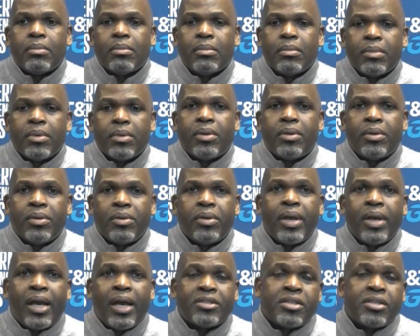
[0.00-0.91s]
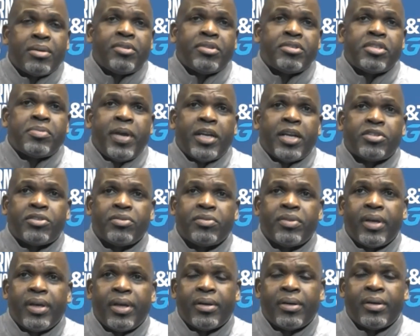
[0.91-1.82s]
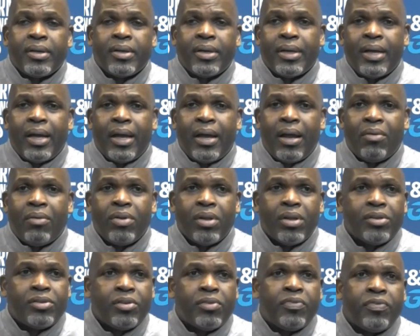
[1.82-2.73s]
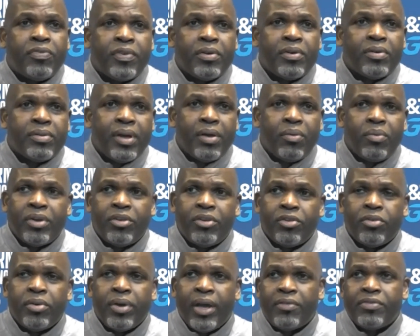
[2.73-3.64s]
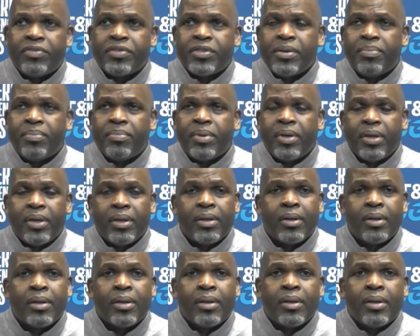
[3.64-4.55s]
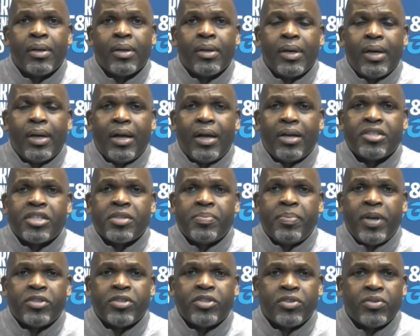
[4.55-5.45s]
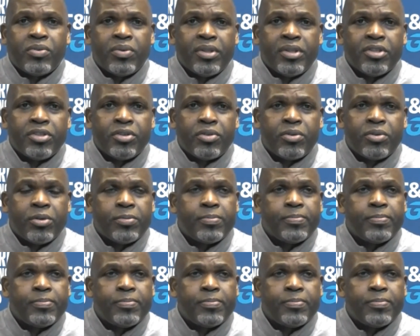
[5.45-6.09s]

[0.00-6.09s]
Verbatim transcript: you, you, got something special there. And I, I, really do feel that we do have something special with this group.